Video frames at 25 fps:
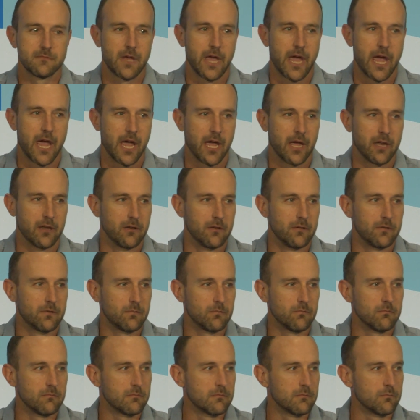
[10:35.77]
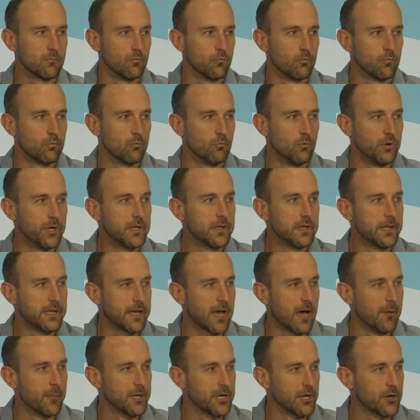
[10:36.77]
And really
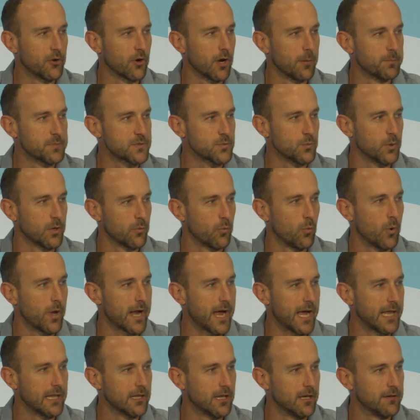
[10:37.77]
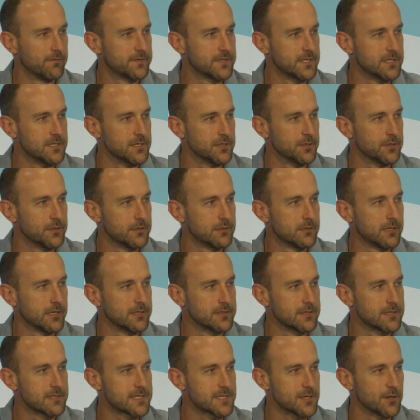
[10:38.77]
coming to grips with what I love to do.
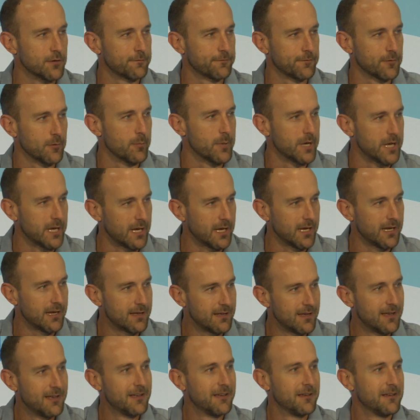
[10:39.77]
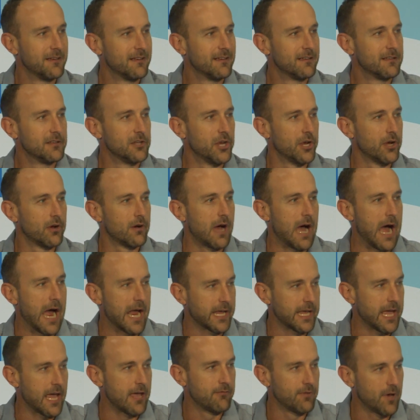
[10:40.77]
And so for me, you know, I
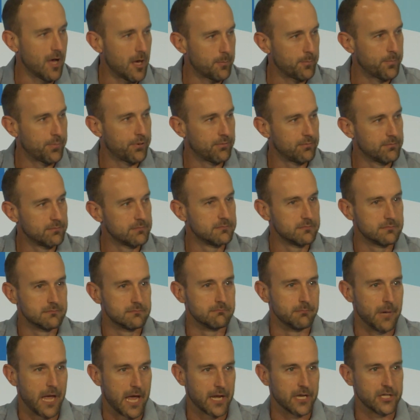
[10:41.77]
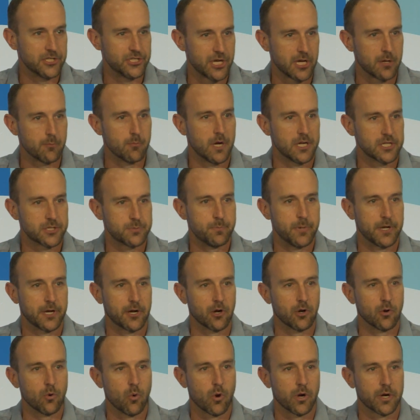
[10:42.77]
gave up managing much
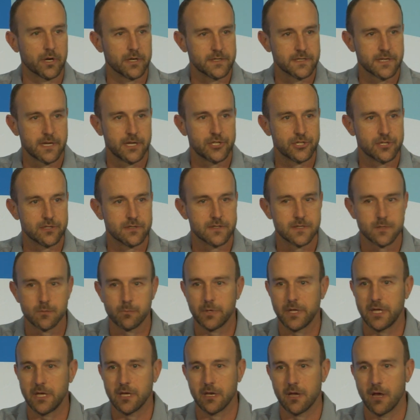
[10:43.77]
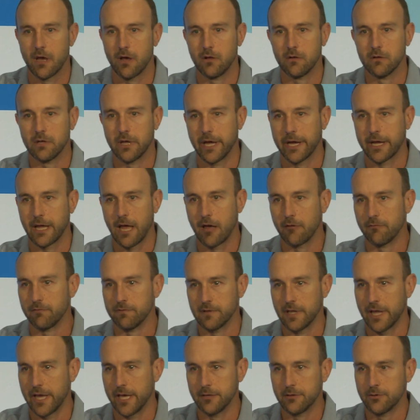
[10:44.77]
bigger organizations in P&L. Like
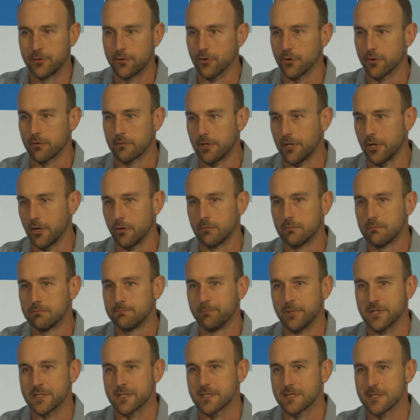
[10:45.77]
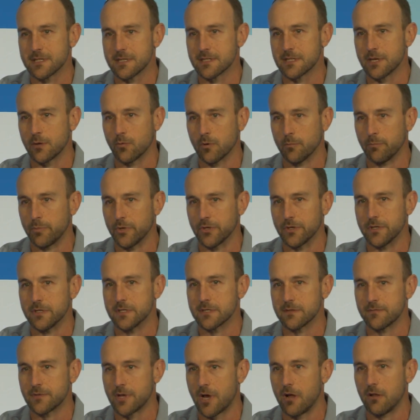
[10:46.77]
I've led you know, businesses that were
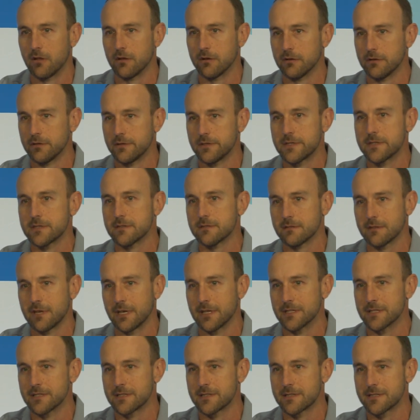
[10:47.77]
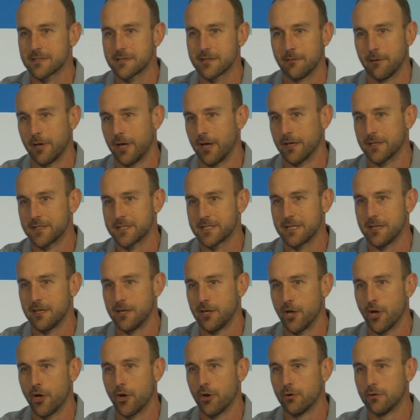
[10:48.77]
billions of dollars as uh,
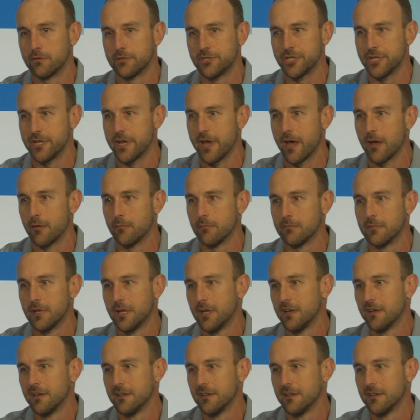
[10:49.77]
CEO, GM,